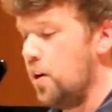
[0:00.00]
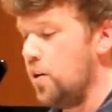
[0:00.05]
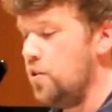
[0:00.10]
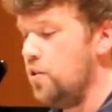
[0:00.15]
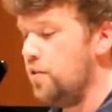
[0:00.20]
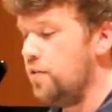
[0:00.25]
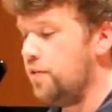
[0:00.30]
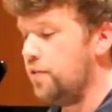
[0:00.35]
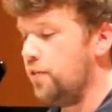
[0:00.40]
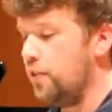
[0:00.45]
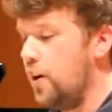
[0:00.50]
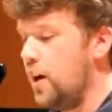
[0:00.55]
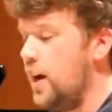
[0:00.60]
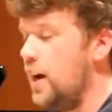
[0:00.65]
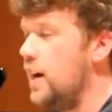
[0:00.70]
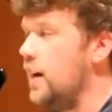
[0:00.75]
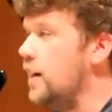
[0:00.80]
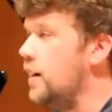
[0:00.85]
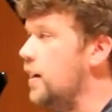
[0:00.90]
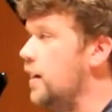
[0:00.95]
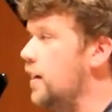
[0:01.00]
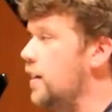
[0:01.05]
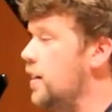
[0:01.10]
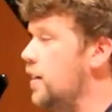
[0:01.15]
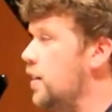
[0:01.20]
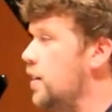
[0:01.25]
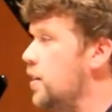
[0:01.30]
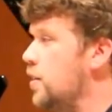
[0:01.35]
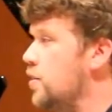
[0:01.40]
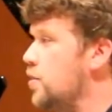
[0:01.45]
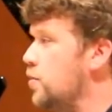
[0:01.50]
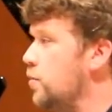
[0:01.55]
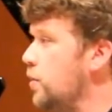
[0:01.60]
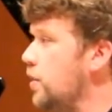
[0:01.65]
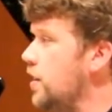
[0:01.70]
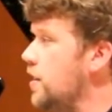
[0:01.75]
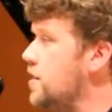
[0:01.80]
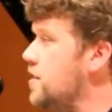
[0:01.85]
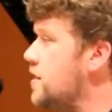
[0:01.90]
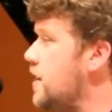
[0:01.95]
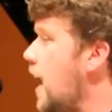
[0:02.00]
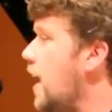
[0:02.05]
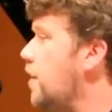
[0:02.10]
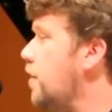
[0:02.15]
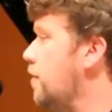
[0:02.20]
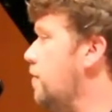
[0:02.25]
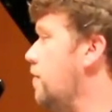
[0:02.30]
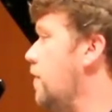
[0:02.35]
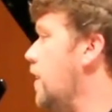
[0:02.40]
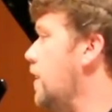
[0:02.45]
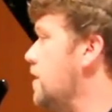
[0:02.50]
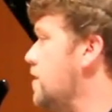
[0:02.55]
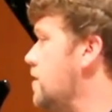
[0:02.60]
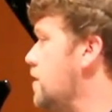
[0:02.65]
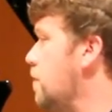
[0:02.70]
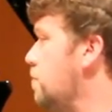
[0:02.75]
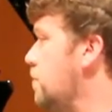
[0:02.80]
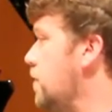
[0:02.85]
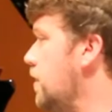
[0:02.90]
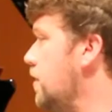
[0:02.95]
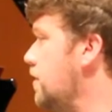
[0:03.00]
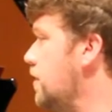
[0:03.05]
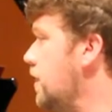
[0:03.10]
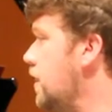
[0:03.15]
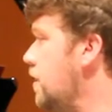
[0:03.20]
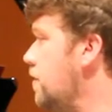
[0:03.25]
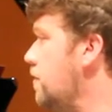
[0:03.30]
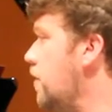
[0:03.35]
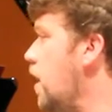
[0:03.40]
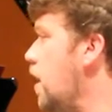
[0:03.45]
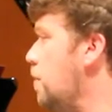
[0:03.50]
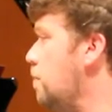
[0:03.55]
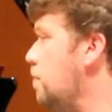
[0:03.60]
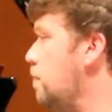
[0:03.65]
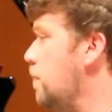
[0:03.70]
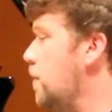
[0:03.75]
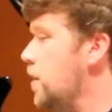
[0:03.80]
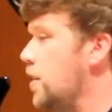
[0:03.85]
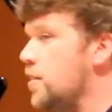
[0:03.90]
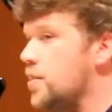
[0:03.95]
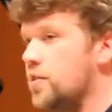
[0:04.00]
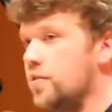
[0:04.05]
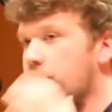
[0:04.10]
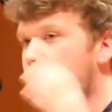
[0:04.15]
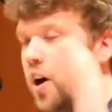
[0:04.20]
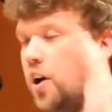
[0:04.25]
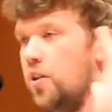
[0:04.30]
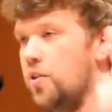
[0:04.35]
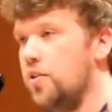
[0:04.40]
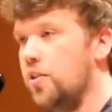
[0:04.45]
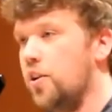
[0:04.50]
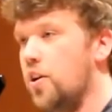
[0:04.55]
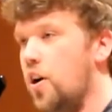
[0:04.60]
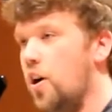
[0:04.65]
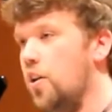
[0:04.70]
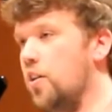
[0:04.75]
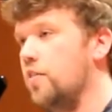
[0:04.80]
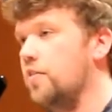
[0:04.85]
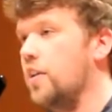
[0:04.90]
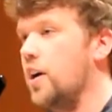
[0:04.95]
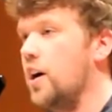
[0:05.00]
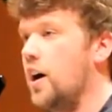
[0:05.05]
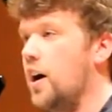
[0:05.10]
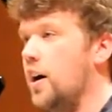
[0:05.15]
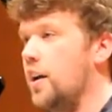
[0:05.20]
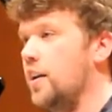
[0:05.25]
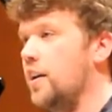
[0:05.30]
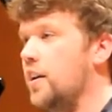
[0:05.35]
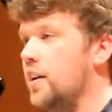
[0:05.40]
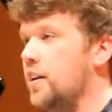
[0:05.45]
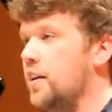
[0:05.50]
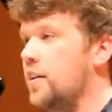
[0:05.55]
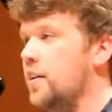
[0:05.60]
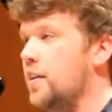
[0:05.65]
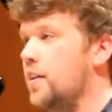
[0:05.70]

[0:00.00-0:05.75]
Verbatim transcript: Are you afraid to really sacrifice something, to give up, to follow the call of God.